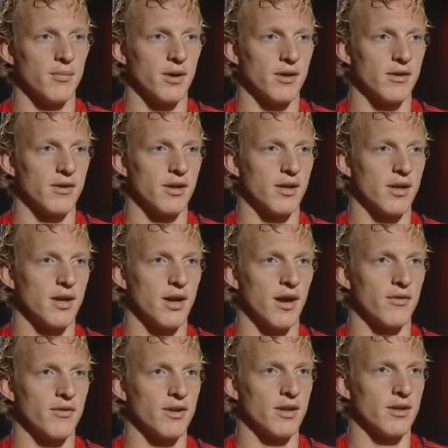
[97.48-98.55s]
But
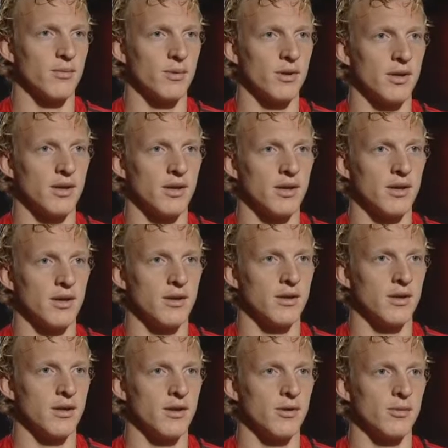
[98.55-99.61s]
after that,
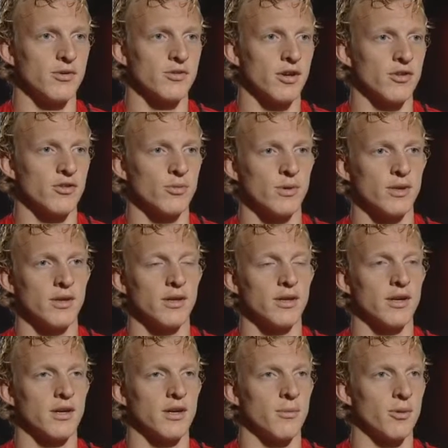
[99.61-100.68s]
we start to win
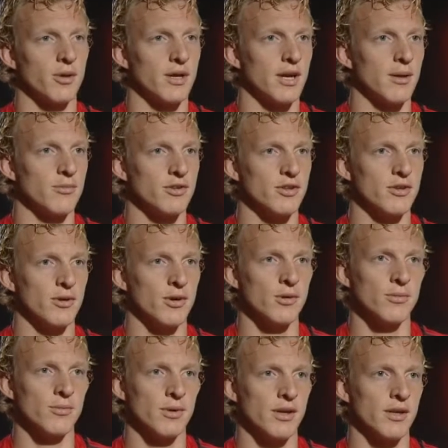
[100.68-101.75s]
a couple of games in a
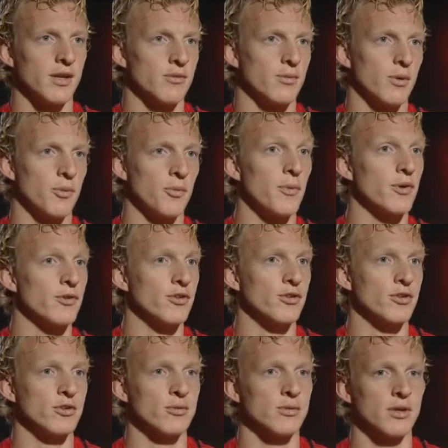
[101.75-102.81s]
row, and that's what we want to
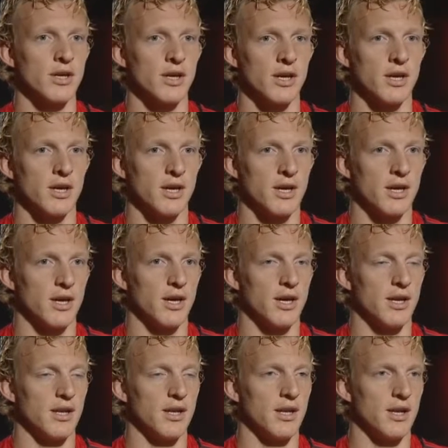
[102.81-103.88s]
do.
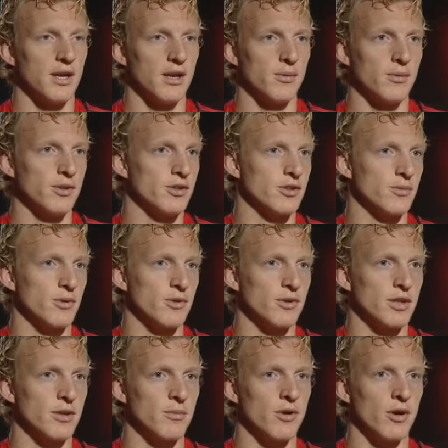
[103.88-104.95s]
And we just want
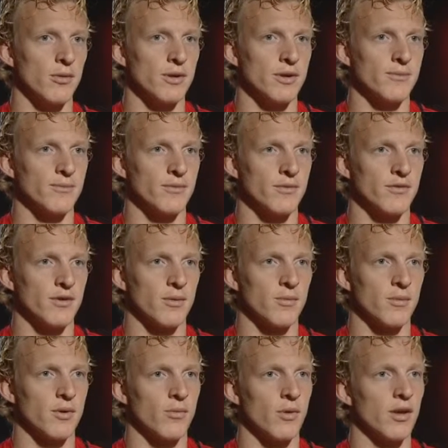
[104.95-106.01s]
to keep going
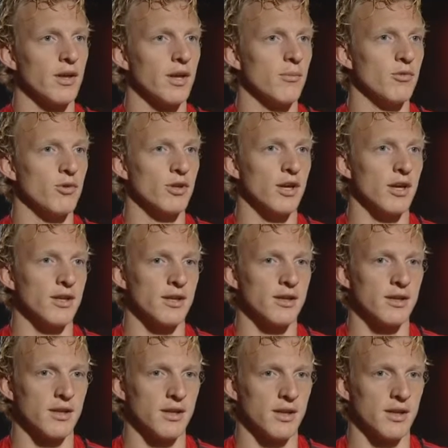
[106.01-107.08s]
from one game to the other,
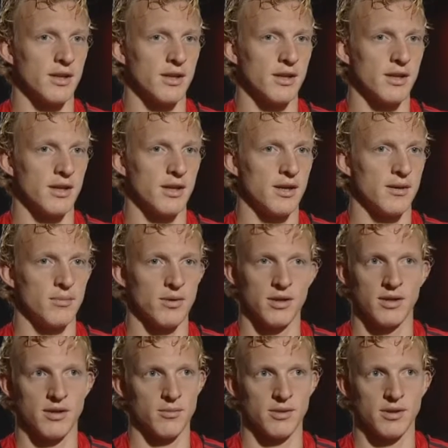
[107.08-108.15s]
and
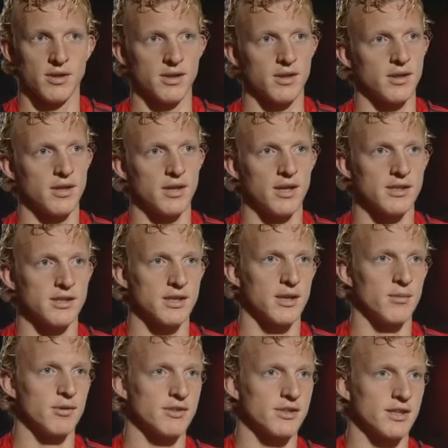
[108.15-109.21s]
beginning with the next
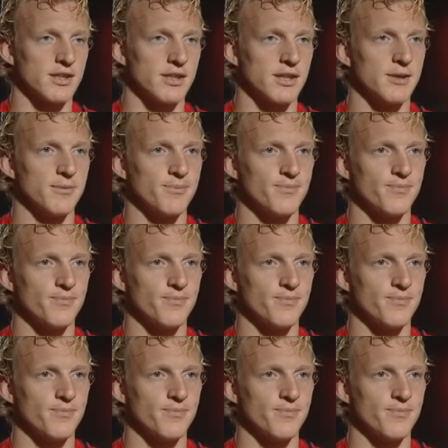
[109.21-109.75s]
game on Saturday.